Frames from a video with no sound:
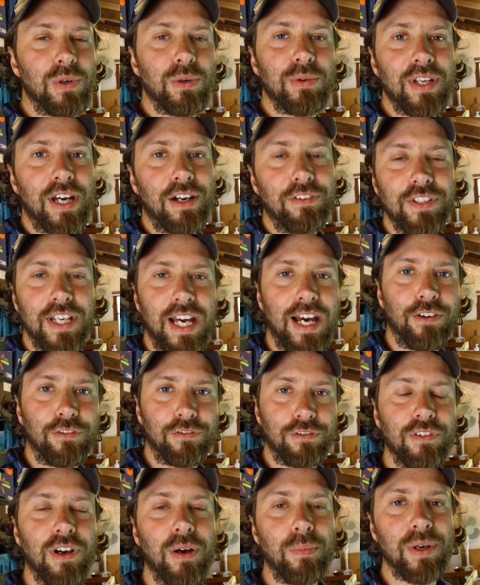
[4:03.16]
we would have to
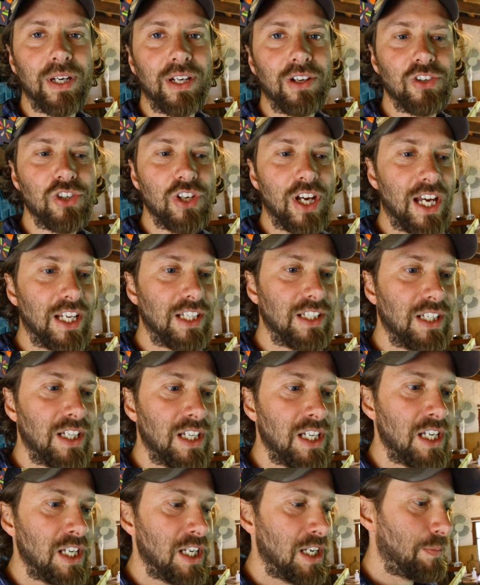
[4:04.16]
have a bigger shed,
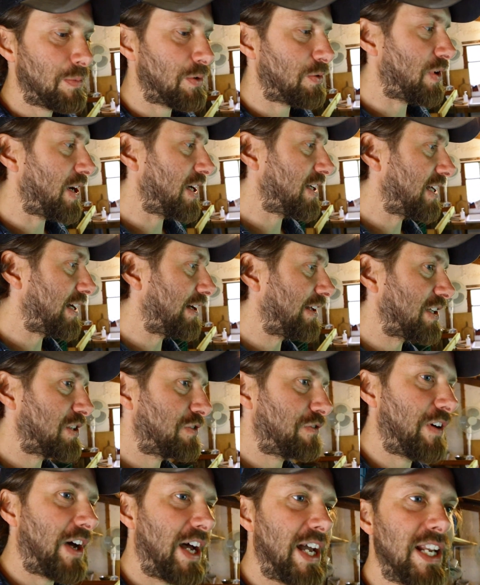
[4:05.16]
but right now that's
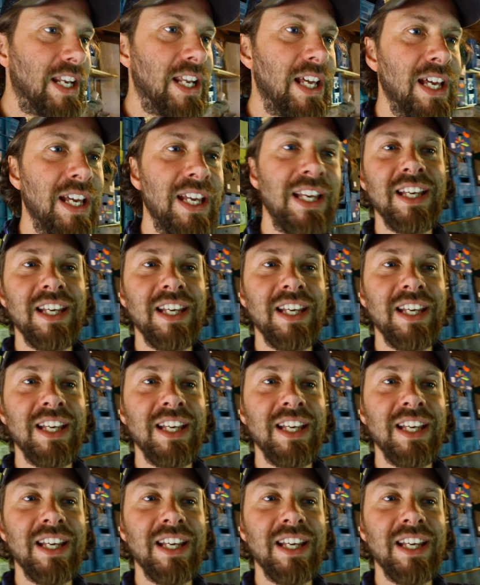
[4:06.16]
fine.